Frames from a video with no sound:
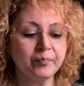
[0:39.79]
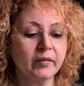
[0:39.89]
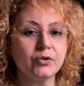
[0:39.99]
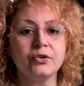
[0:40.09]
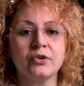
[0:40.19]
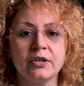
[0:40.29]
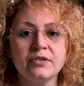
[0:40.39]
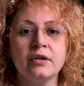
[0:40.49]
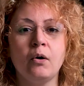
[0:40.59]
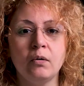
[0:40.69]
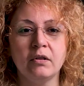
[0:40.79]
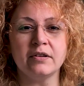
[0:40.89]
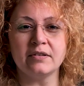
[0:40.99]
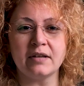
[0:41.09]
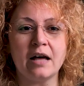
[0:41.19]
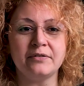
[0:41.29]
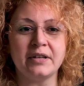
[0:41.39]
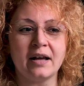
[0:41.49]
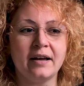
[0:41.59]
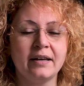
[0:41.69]
So you're gonna see all the stuff
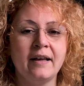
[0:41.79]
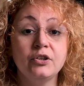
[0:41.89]
that I